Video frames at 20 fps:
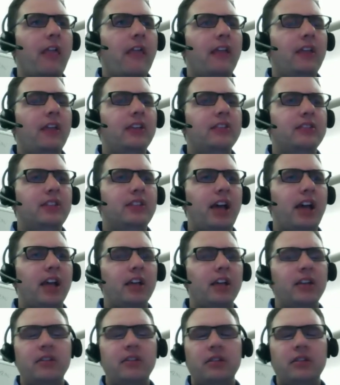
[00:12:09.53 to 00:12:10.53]
is
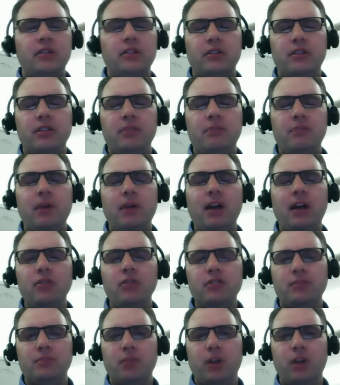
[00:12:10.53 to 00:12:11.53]
that the power
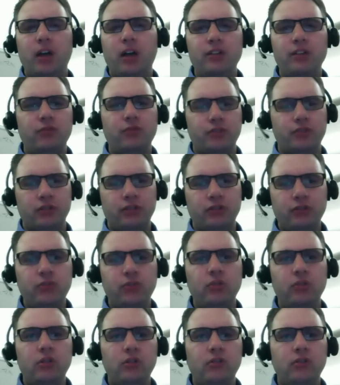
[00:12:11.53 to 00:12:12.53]
supplies, which are
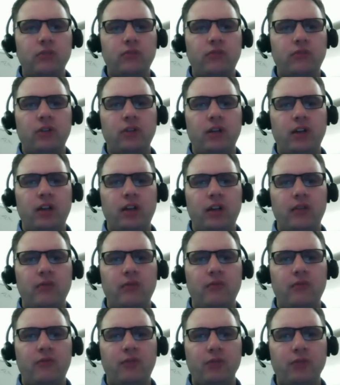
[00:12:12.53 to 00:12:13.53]
dual
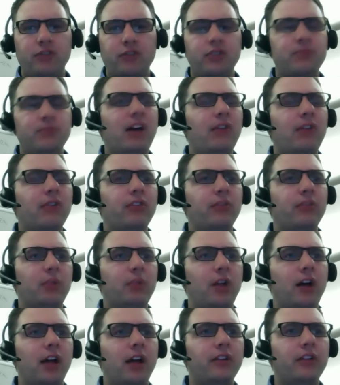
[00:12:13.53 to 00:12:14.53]
voltage power
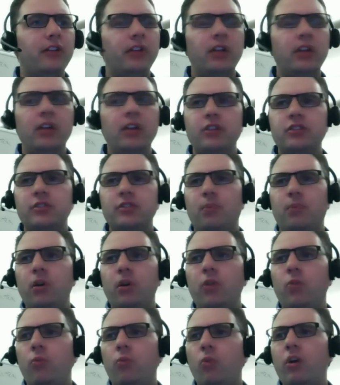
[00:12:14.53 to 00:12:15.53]
supplies,
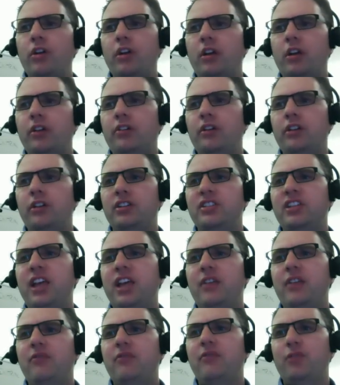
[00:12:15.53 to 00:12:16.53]
support
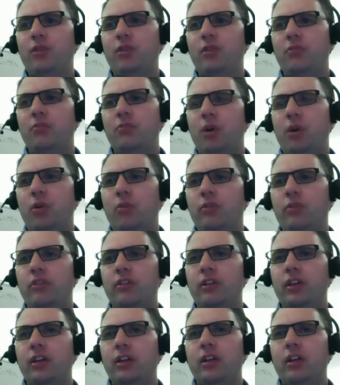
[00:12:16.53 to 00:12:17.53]
110 volt mode
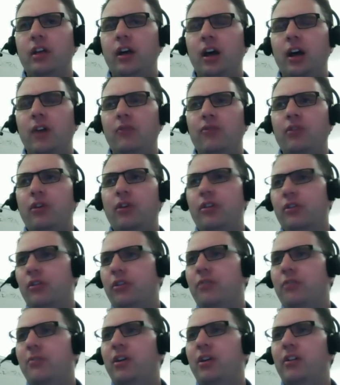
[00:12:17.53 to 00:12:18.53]
for our
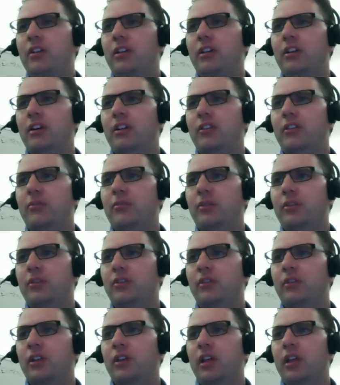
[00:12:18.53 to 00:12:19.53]
North American customers
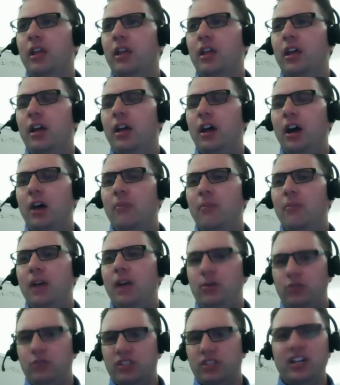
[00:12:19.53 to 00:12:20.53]

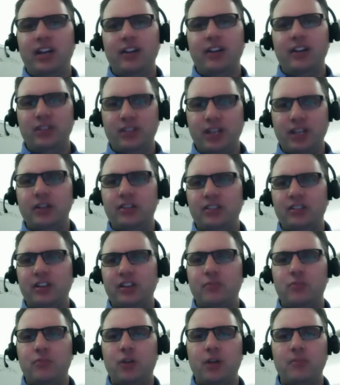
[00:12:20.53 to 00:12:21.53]
outside of the data
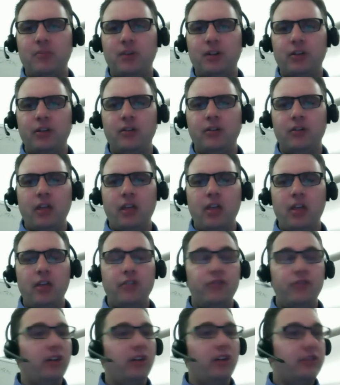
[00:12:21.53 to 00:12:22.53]
center primarily.
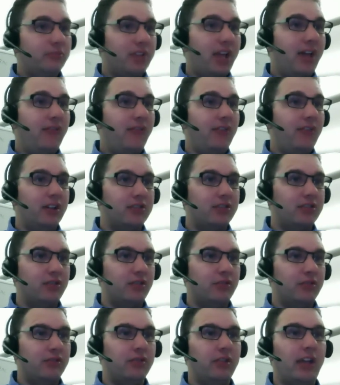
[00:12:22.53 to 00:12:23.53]
There are some caveats
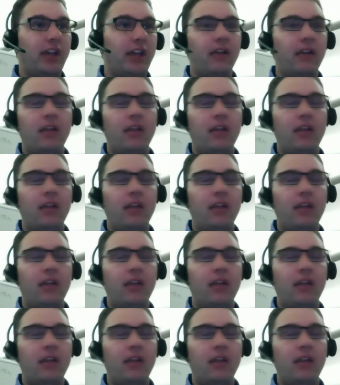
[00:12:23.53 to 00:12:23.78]
though to that.